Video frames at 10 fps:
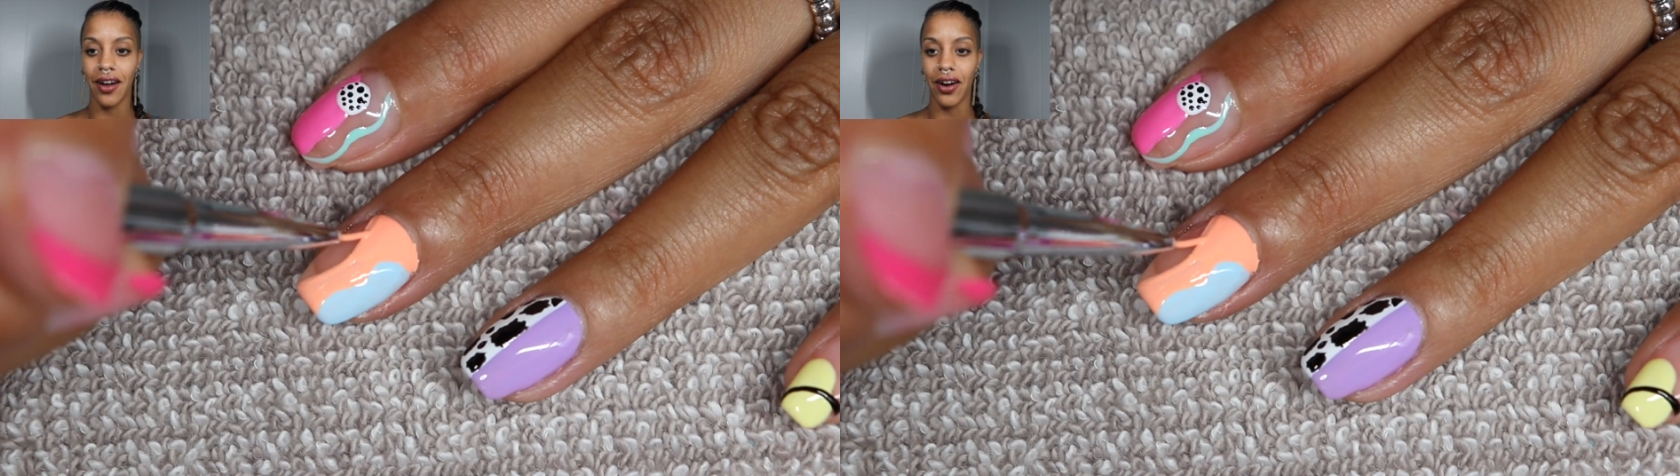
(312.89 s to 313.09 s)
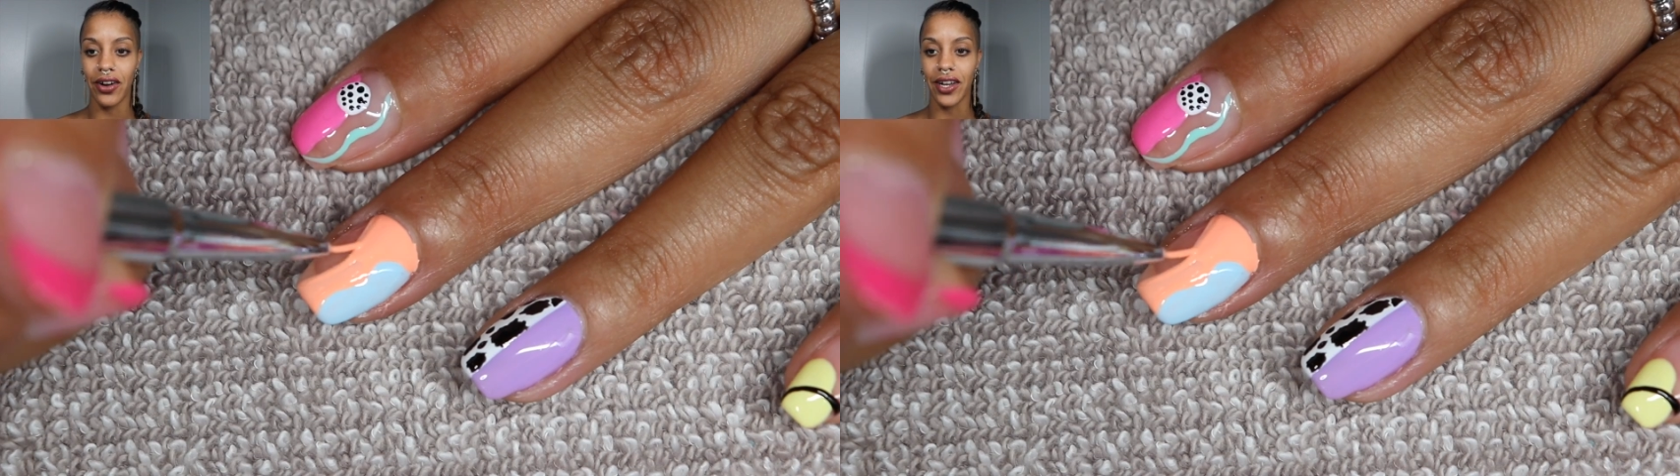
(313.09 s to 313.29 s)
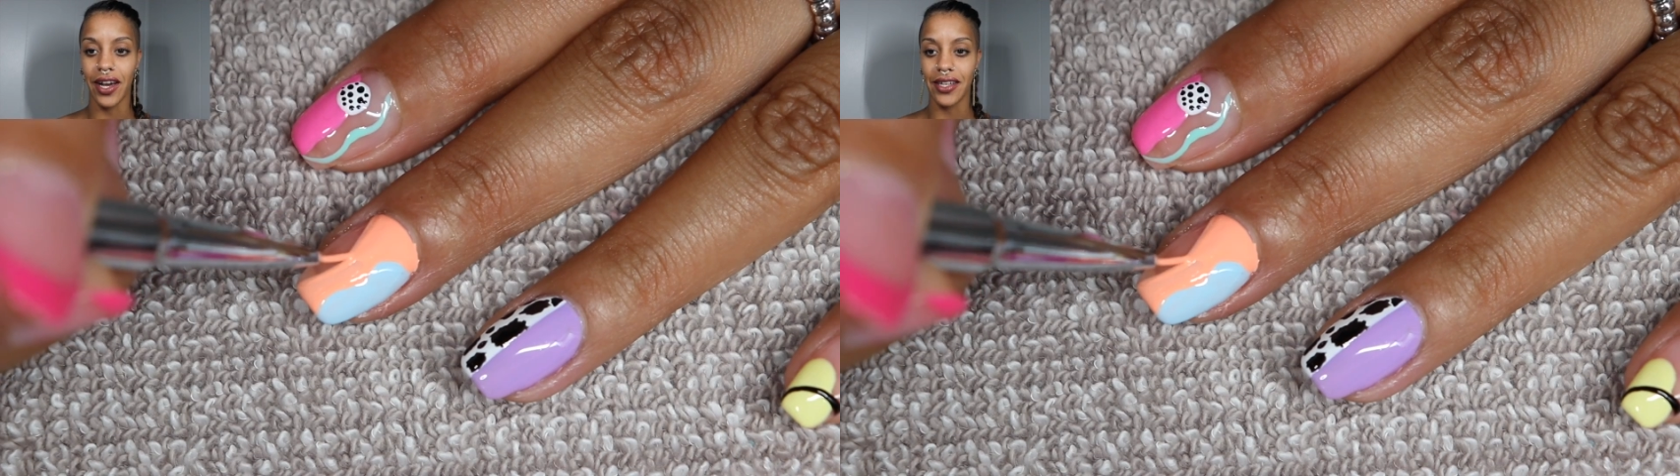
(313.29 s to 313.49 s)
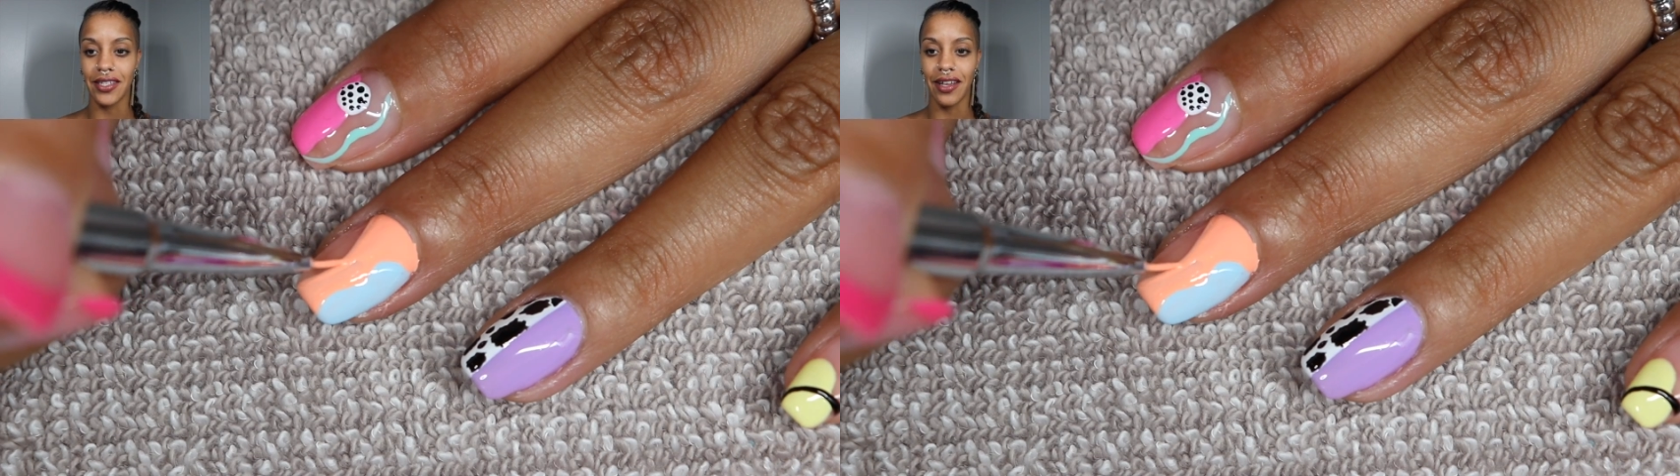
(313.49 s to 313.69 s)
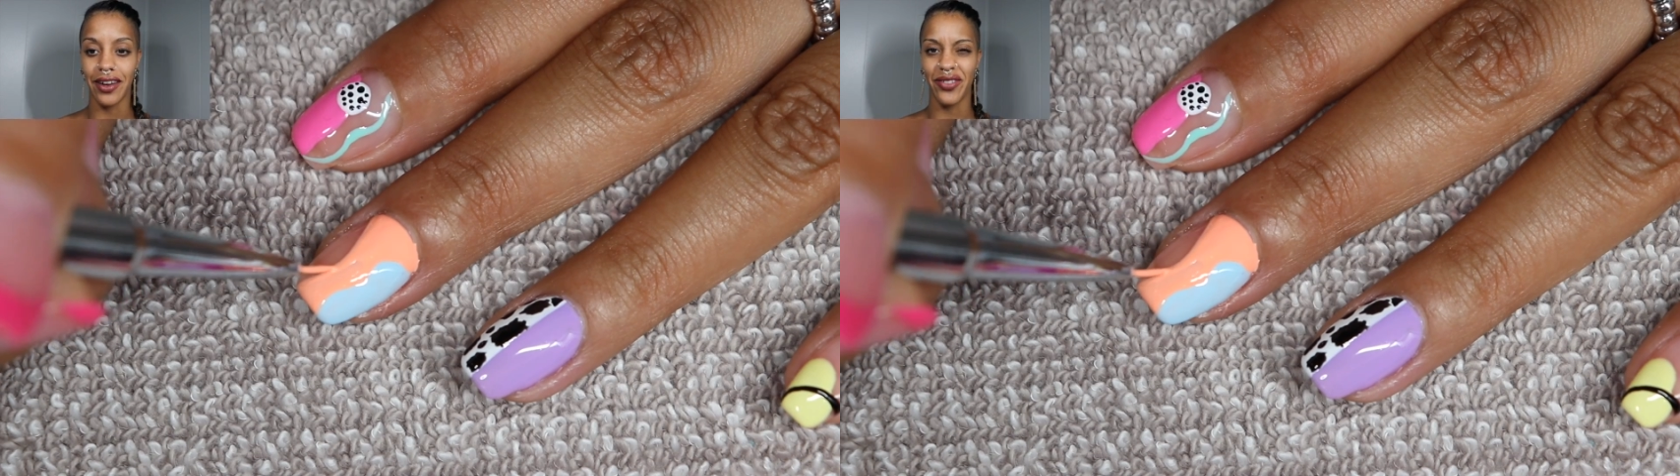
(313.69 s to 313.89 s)
Art has
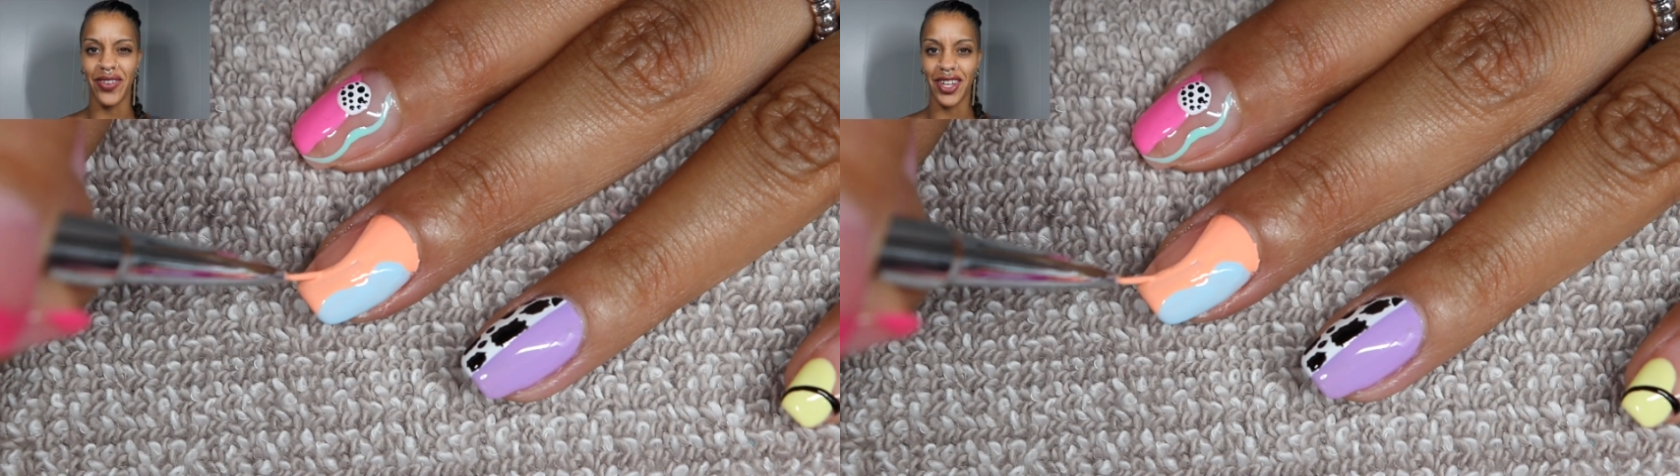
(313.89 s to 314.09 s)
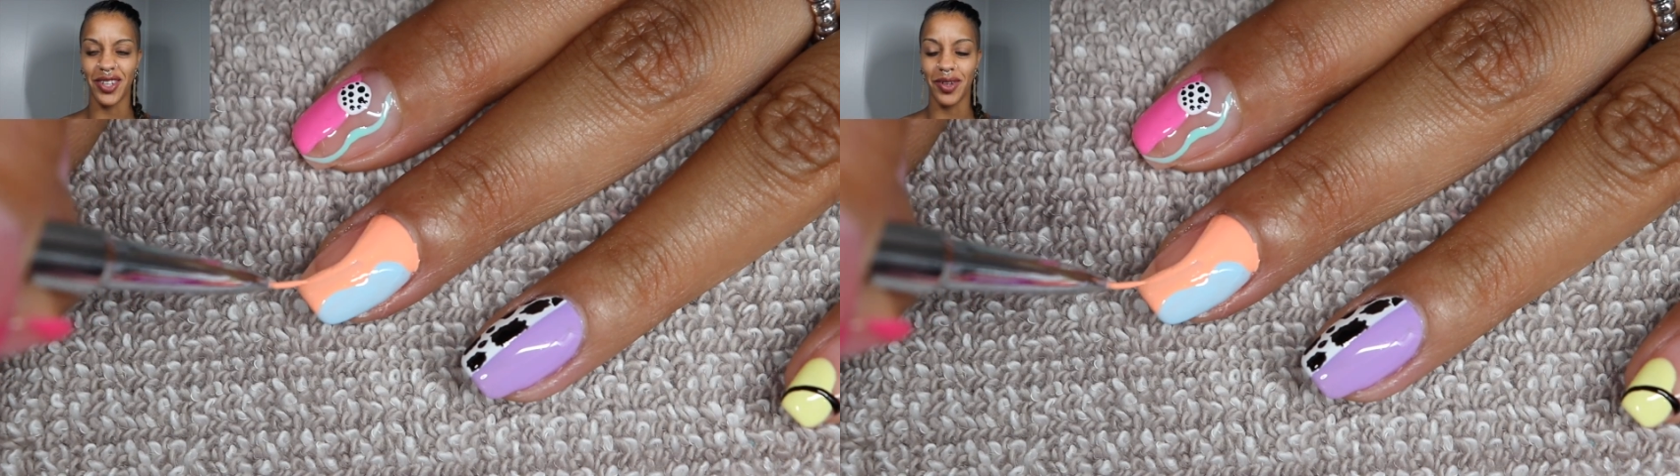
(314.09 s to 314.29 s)
that effect